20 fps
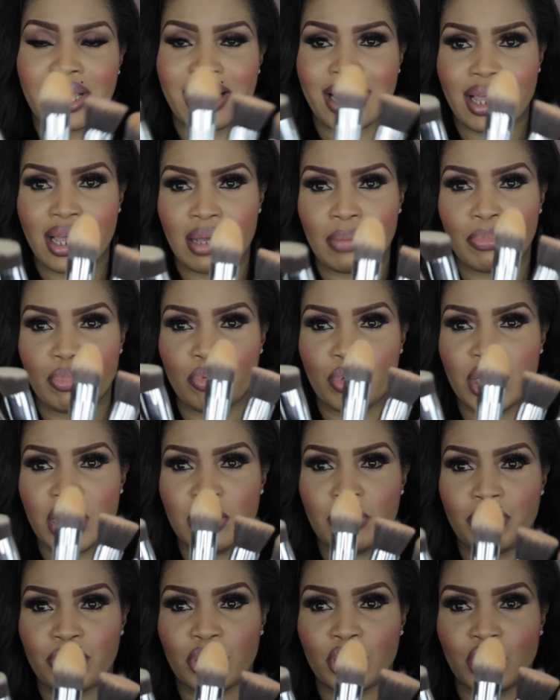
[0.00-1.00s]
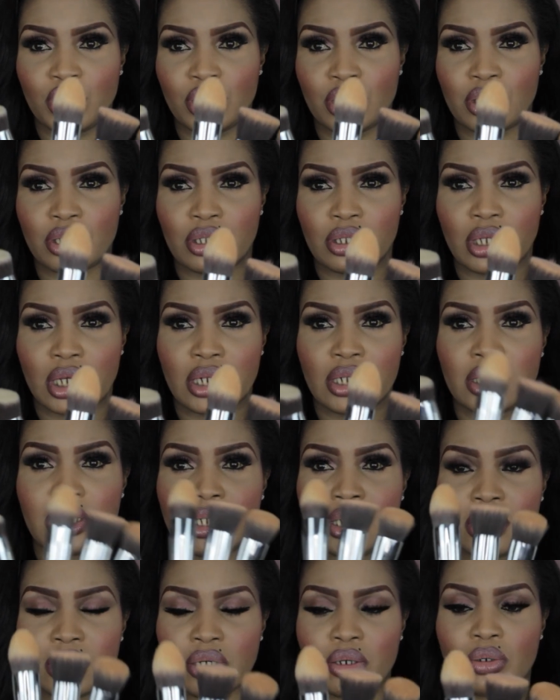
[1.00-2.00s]
kabuki brushes, and
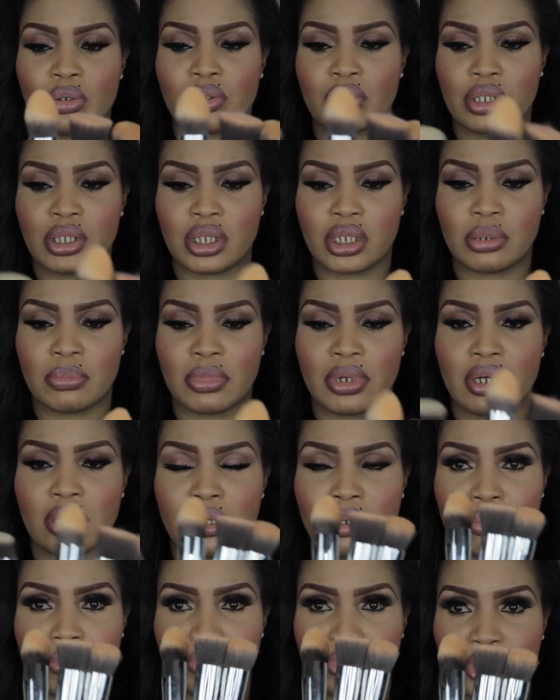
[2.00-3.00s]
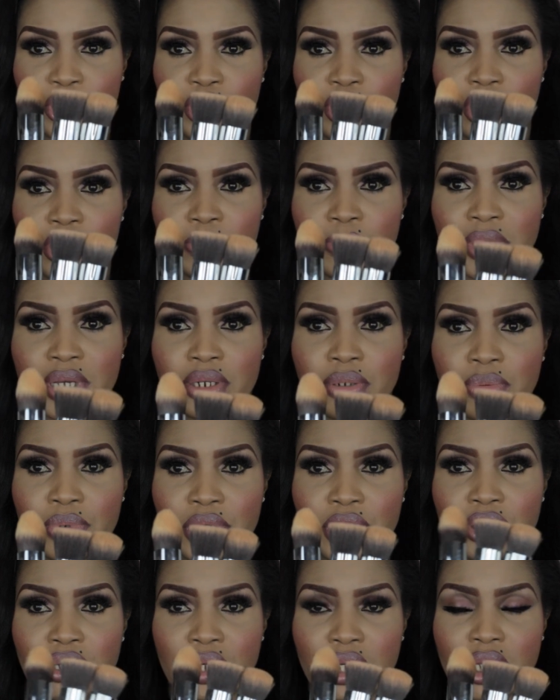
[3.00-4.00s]
these are all Sigma brushes, by the
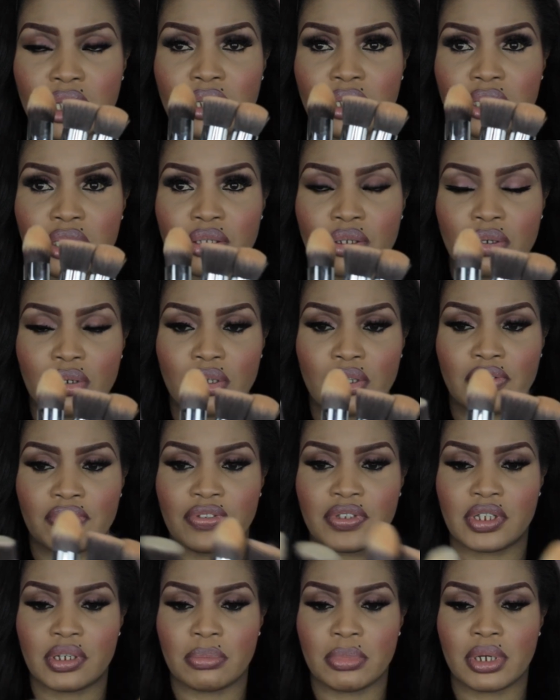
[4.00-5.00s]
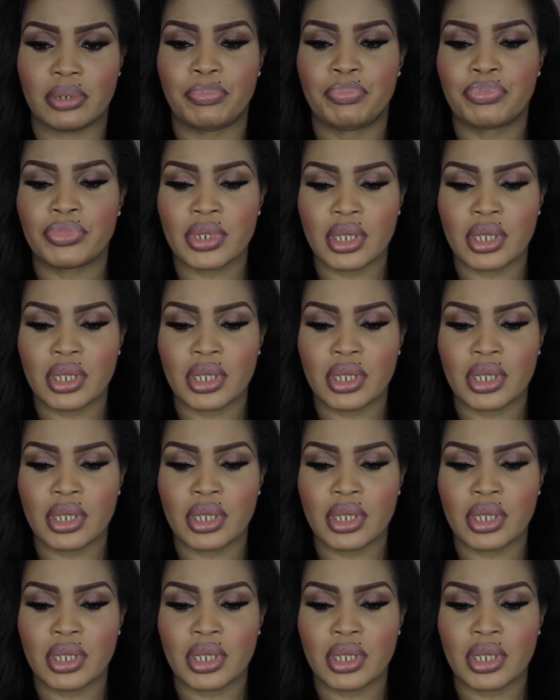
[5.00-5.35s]
way. You can get these all off Sigma.